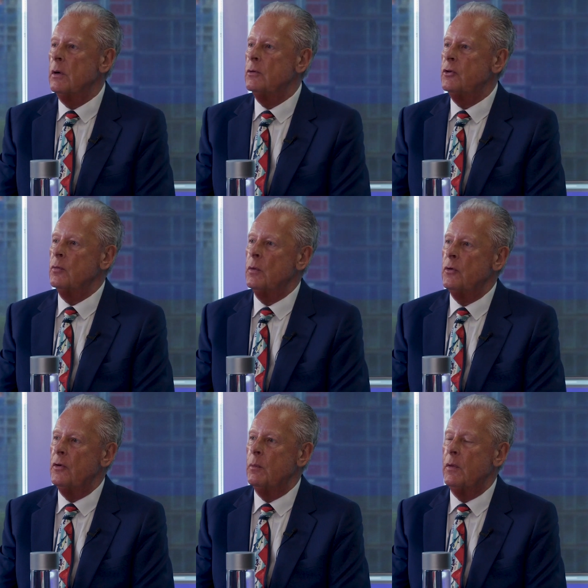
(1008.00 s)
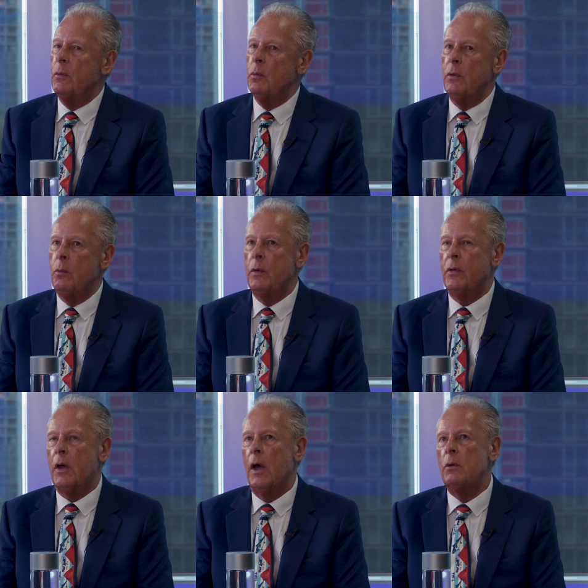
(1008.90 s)
was just wondering with
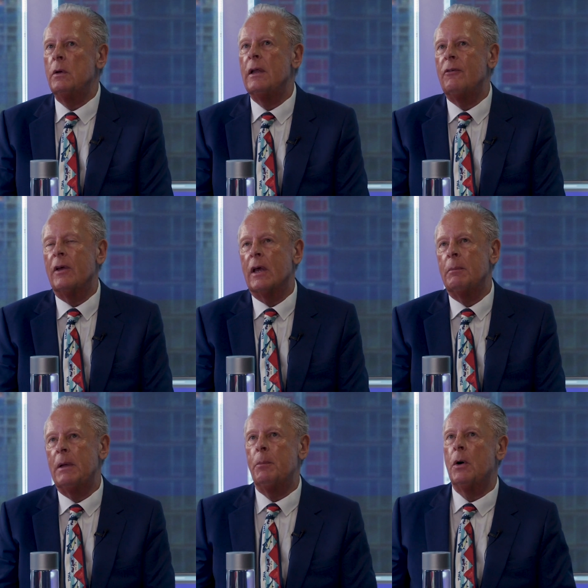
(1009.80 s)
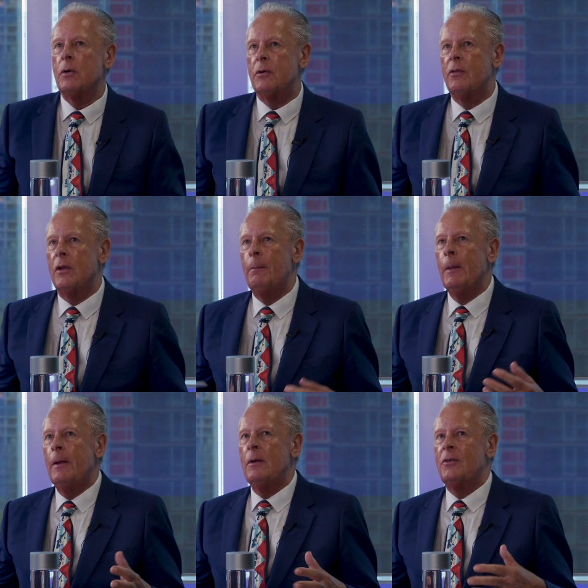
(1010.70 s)
co-living, I mean, part of the
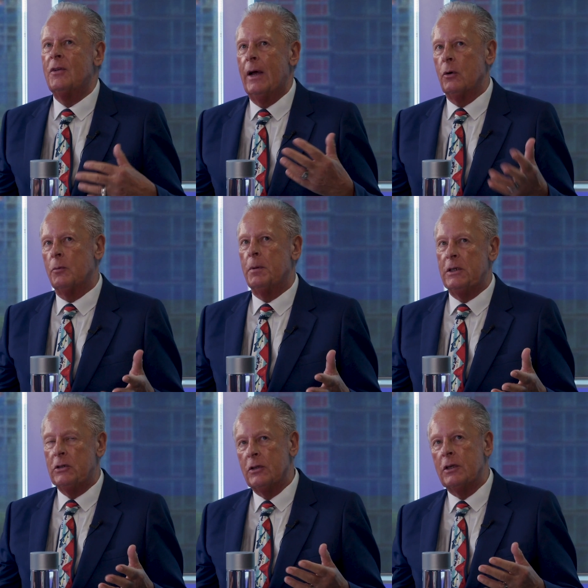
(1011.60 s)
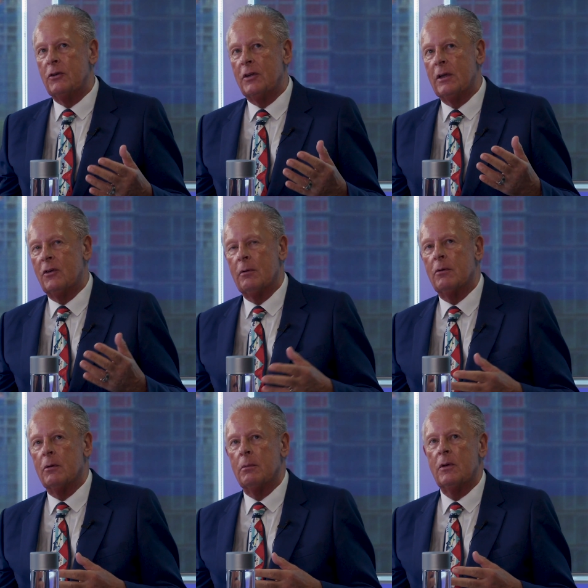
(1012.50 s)
sales pitch that you see in some of
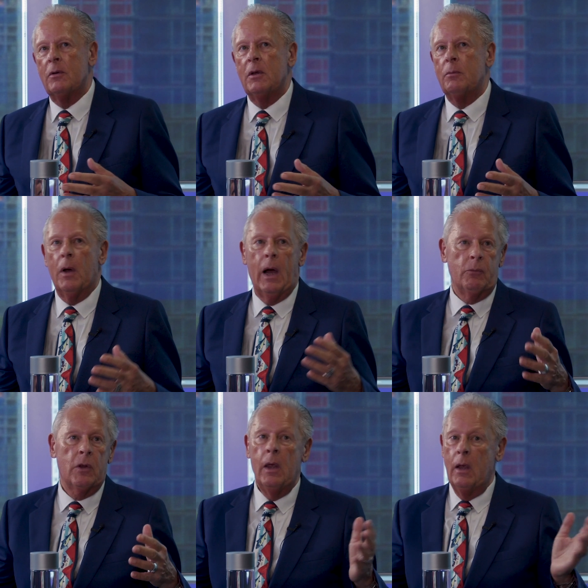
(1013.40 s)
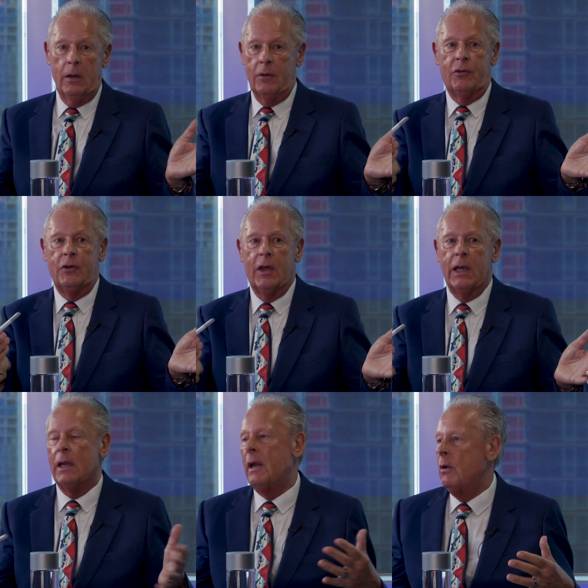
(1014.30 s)
them is perhaps, if you take
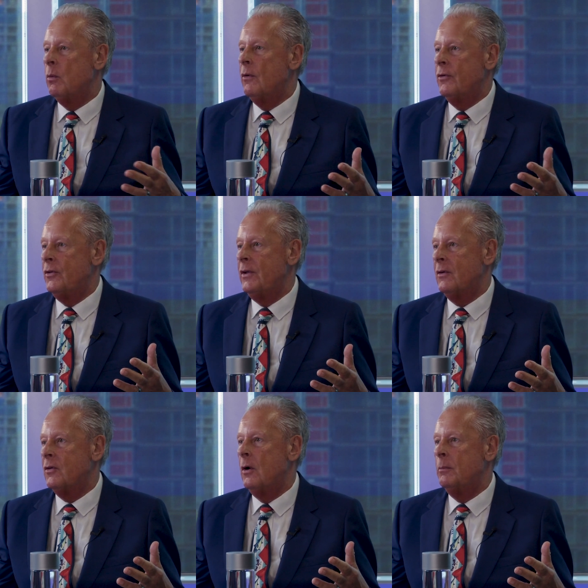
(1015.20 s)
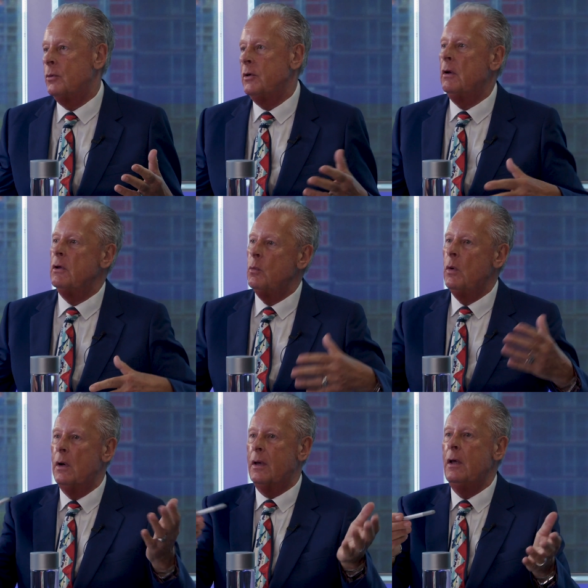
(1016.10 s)
Canary Wharf as an example, you
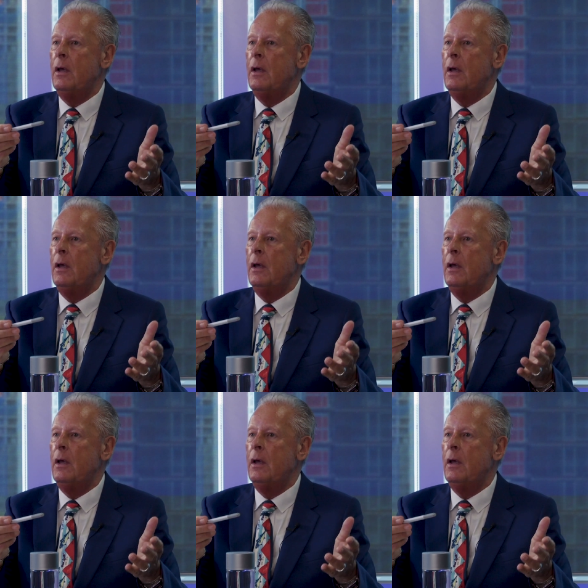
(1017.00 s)
work